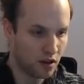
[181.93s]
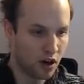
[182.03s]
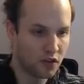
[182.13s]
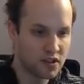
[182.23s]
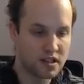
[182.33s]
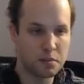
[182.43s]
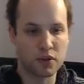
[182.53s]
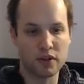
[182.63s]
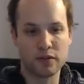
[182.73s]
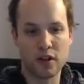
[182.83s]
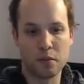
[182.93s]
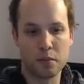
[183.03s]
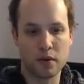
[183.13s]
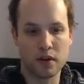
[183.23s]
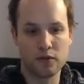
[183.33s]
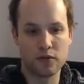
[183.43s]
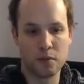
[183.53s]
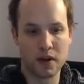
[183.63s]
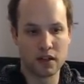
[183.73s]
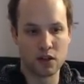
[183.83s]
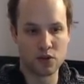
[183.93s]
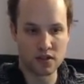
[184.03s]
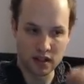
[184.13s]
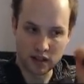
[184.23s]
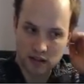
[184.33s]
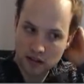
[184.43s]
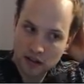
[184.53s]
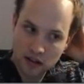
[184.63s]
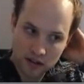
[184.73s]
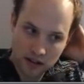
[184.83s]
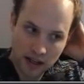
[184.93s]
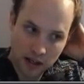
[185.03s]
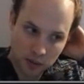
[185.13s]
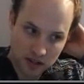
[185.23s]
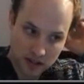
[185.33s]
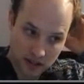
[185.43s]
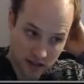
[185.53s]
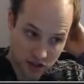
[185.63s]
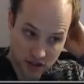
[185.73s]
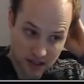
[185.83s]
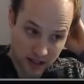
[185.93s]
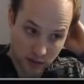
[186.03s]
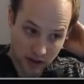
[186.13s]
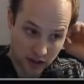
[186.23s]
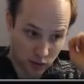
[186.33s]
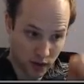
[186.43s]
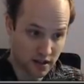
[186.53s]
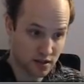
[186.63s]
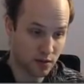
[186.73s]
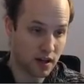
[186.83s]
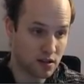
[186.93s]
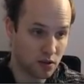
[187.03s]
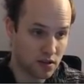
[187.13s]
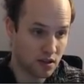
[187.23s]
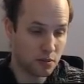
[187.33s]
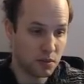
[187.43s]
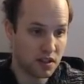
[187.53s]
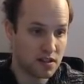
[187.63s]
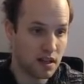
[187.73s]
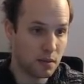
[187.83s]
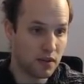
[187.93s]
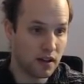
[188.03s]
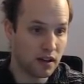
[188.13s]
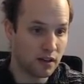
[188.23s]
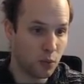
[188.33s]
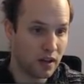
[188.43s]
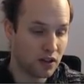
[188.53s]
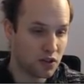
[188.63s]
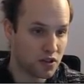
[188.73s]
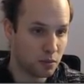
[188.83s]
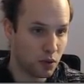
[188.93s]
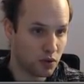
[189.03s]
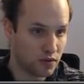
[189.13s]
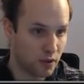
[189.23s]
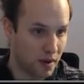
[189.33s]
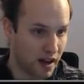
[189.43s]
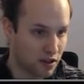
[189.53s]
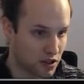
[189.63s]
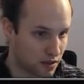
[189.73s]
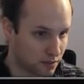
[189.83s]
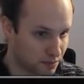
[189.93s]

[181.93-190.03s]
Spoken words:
Obviously pre-flop, if the money goes in, the equity, it's just like run it twice, right? So it's going to be the same thing when there is no post-flop action.